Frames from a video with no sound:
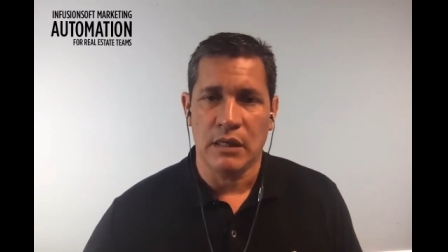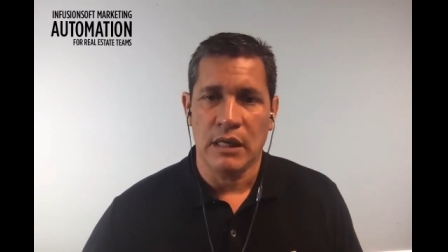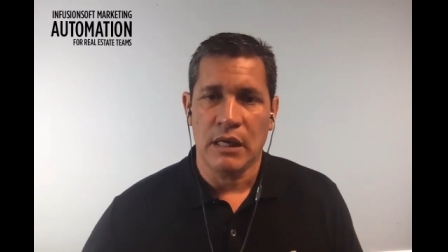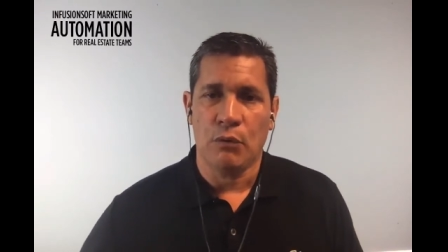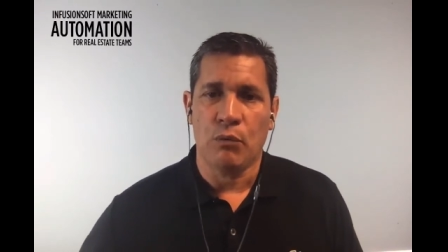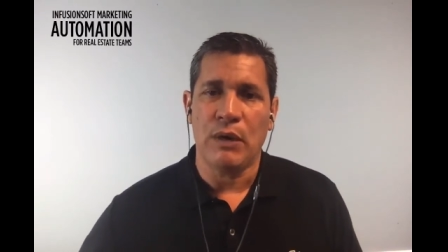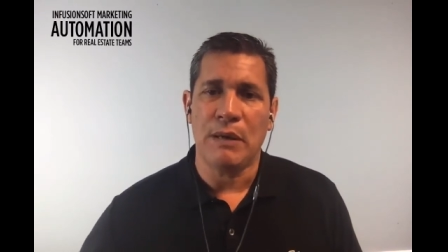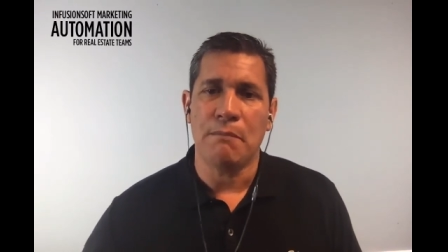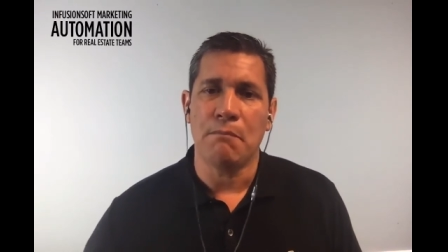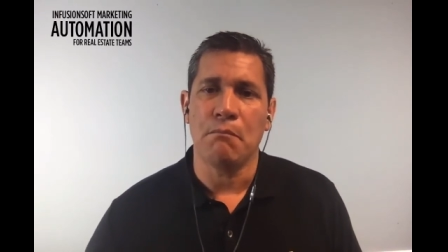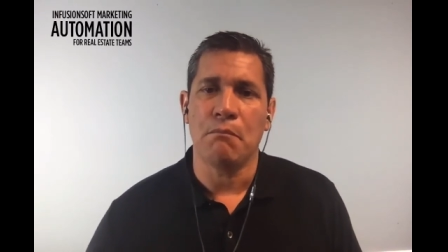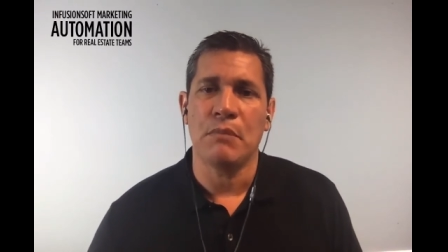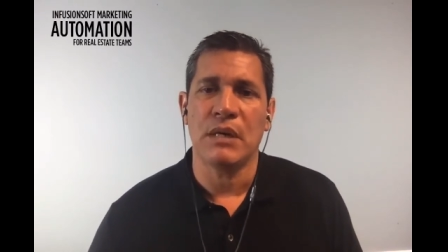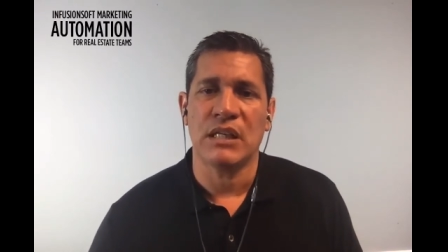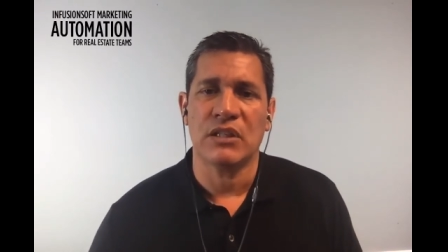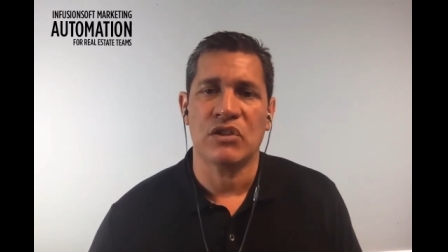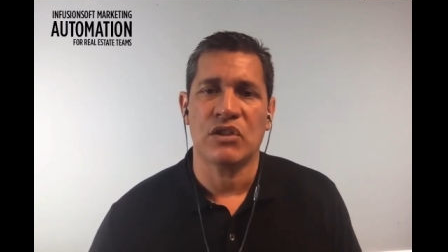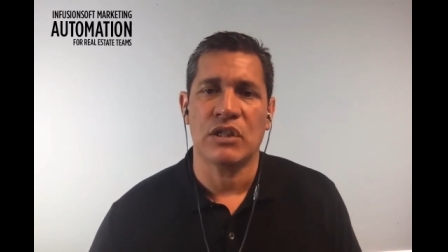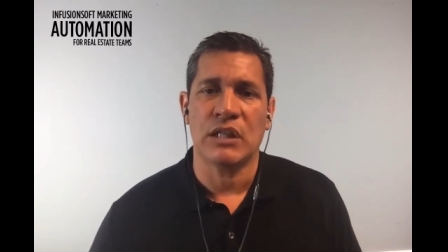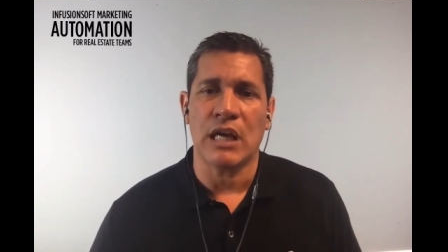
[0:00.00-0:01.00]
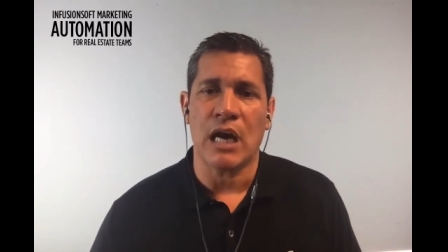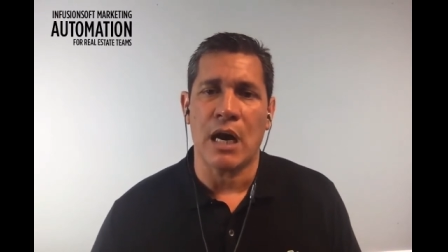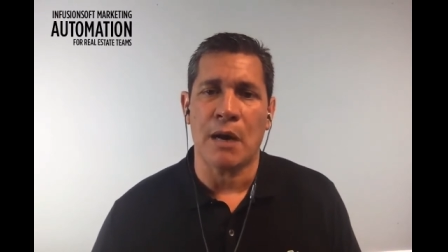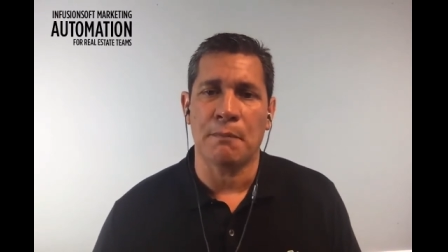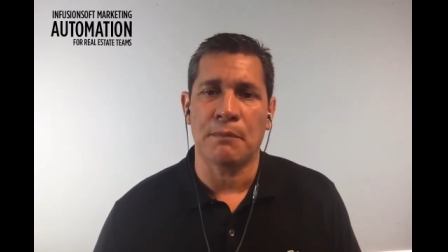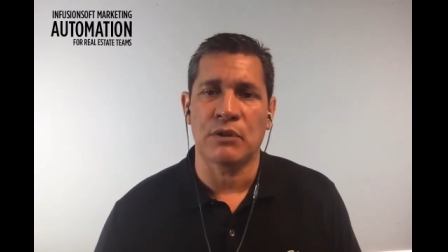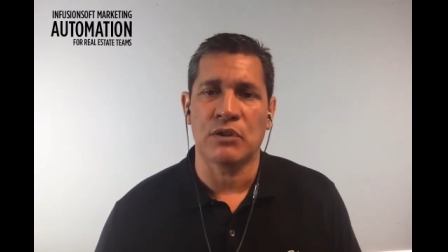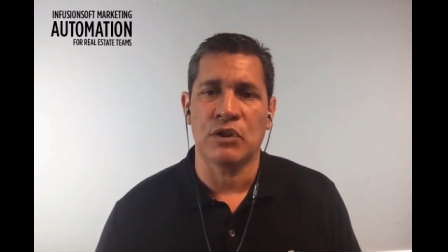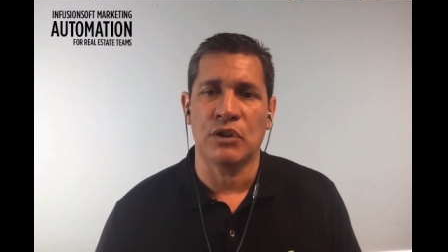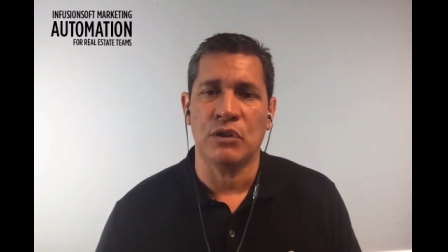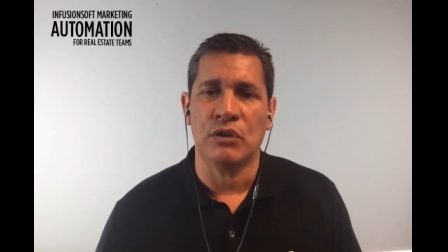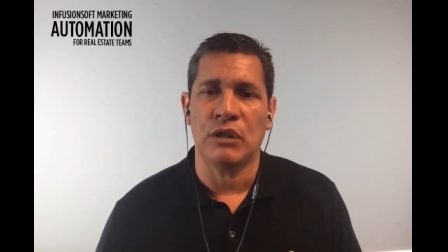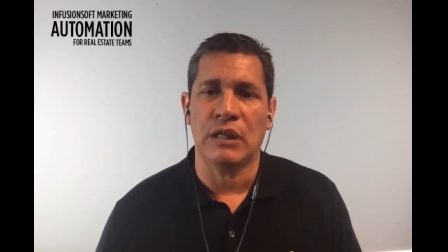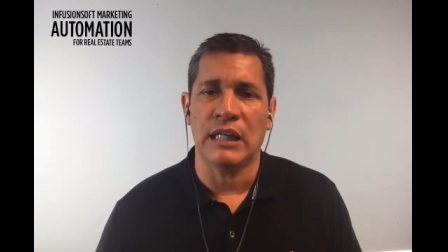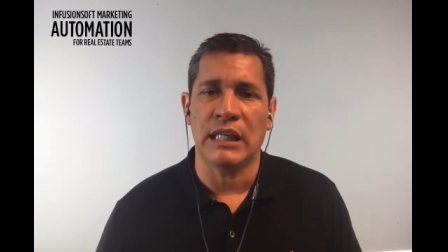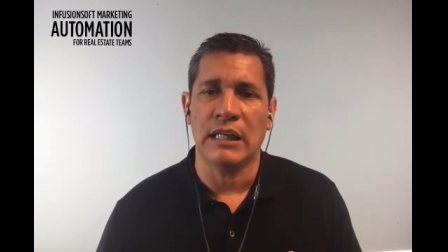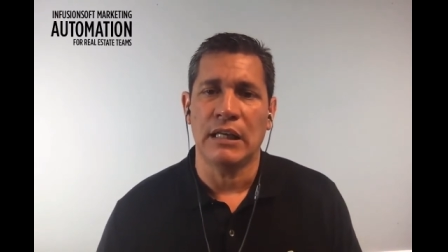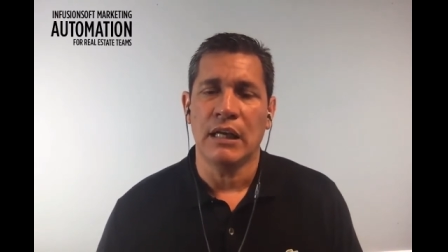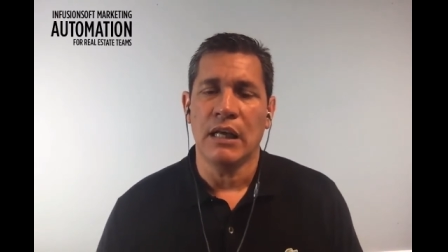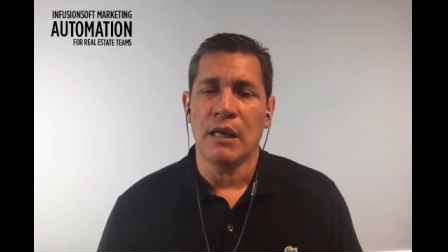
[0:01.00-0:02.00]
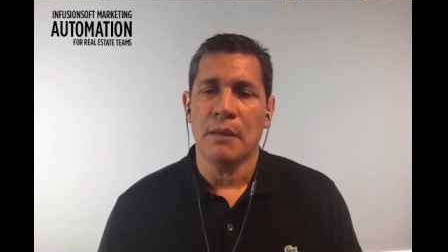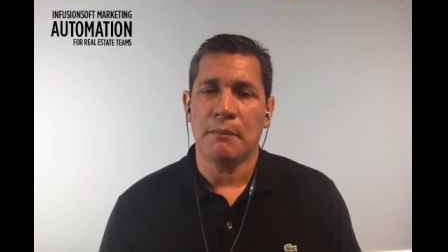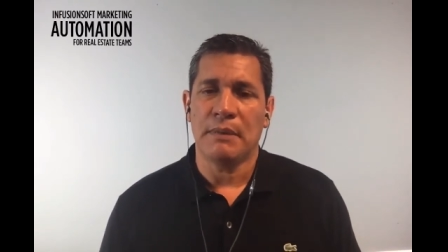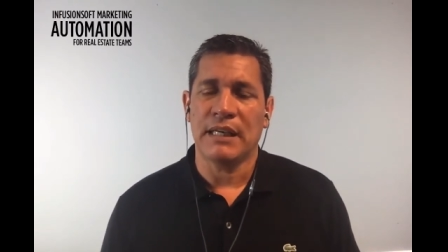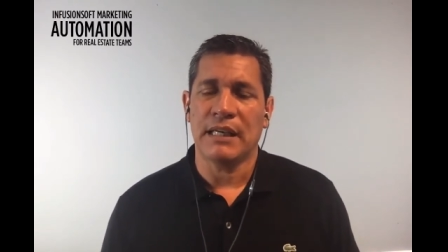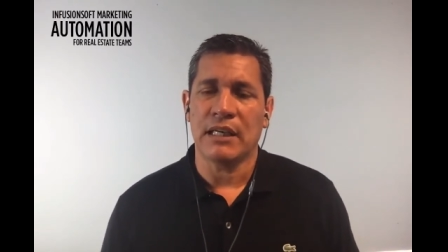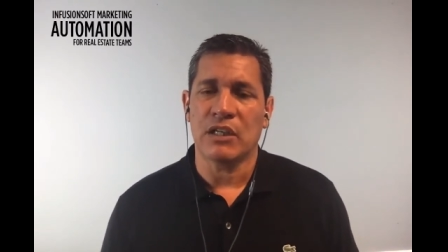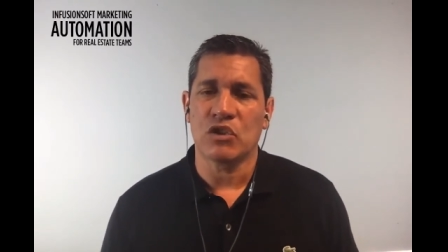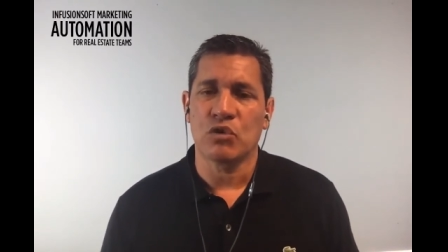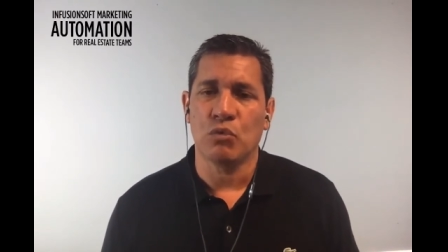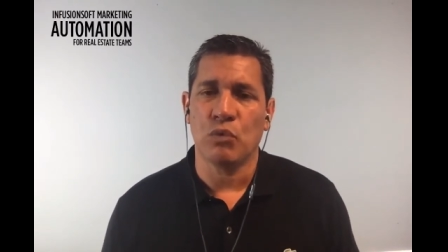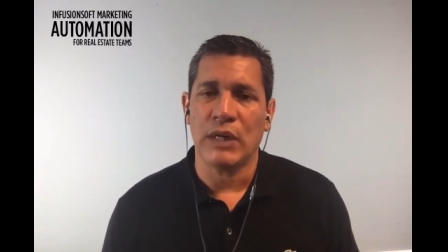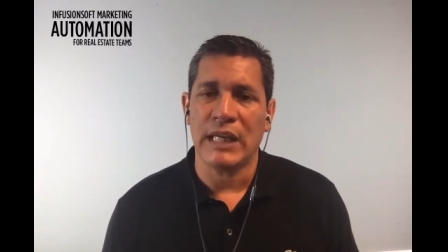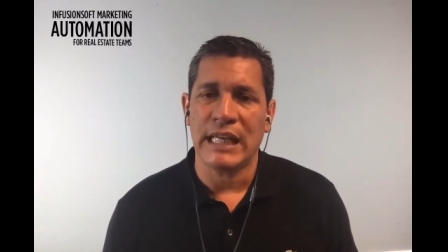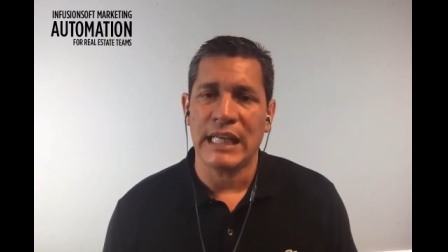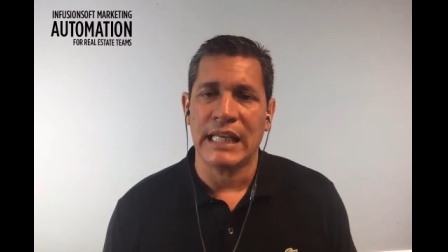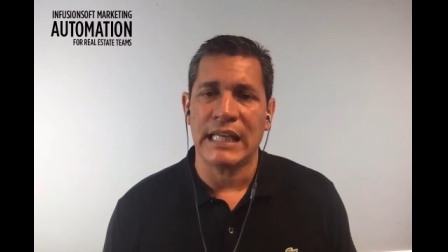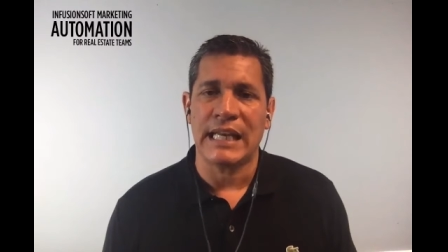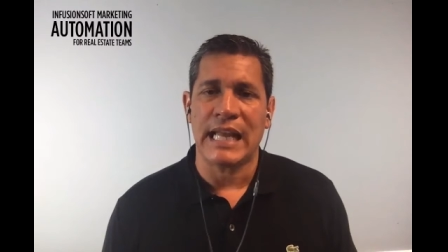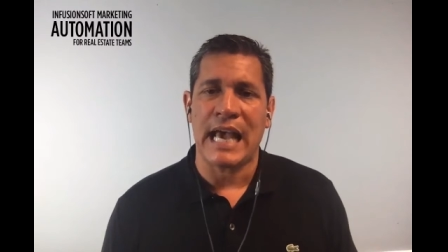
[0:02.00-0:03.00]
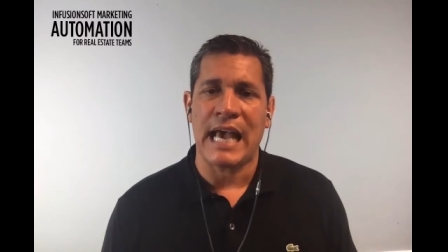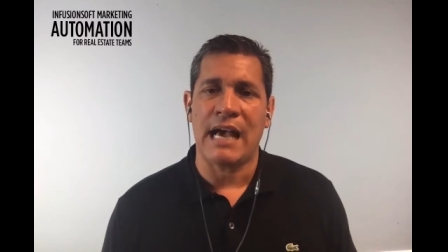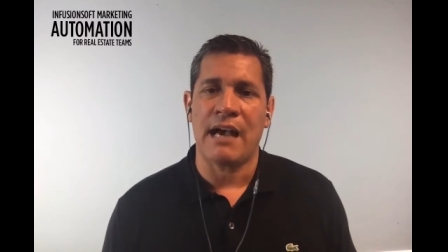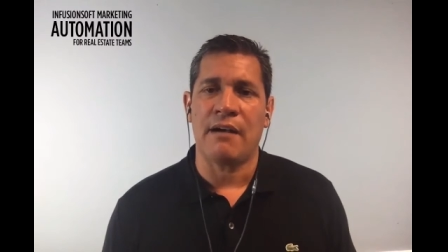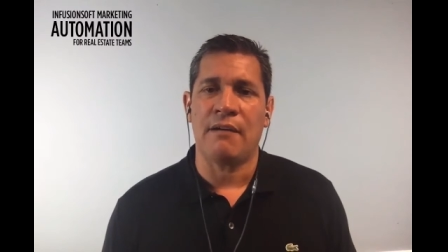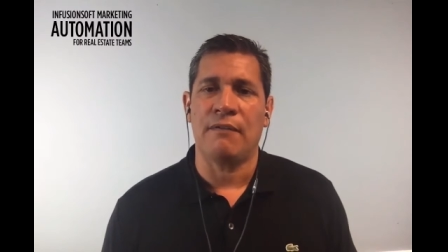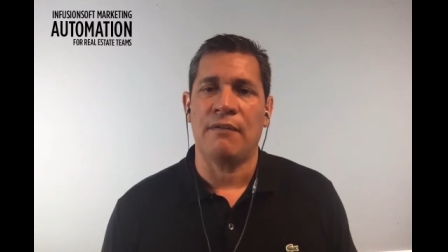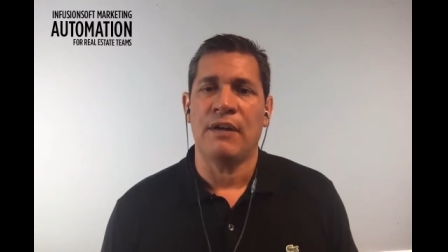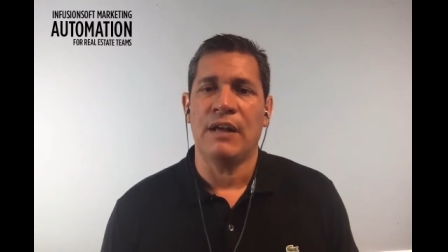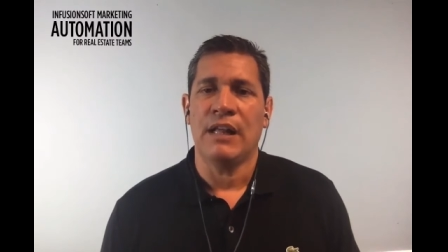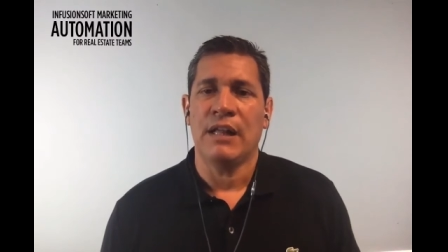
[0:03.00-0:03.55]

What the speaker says: We missed the opportunity because we didn't have